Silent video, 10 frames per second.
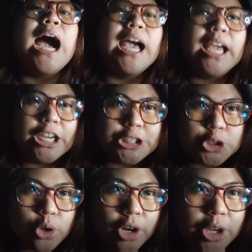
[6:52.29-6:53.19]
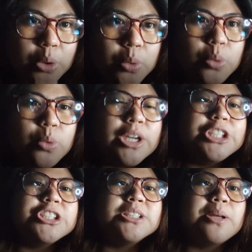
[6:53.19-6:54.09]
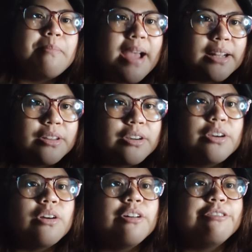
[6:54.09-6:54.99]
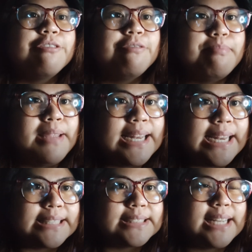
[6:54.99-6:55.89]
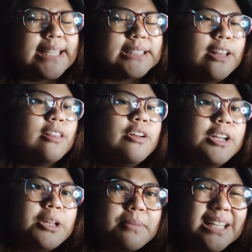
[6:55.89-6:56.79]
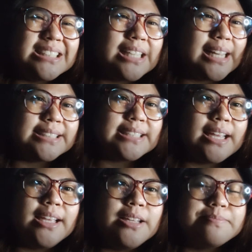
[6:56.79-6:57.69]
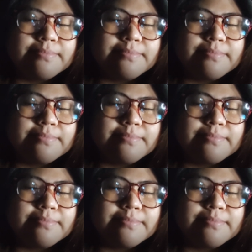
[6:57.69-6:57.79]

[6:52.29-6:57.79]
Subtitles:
I assure you, in just a matter of minutes, less than 30 minutes, let's say,